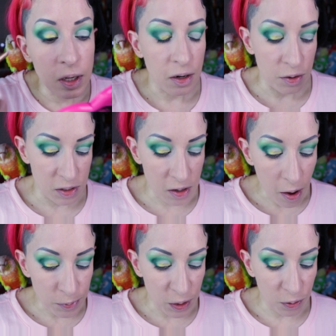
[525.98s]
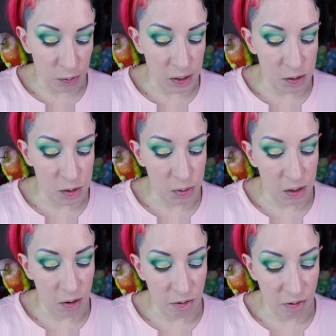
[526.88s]
You know, some you can only use
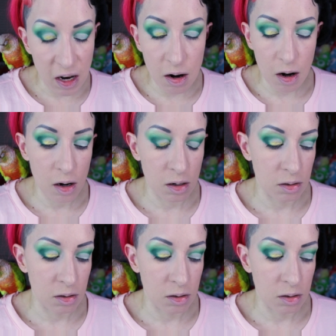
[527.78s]
with your finger,